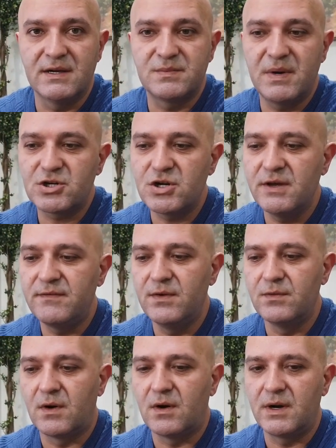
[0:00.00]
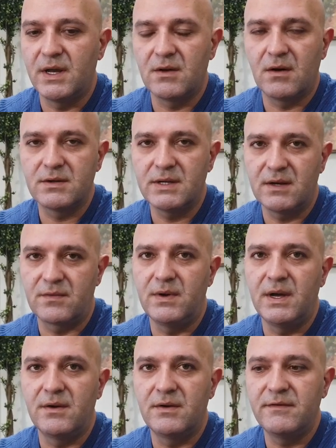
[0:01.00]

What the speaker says: especially if you are a content creator.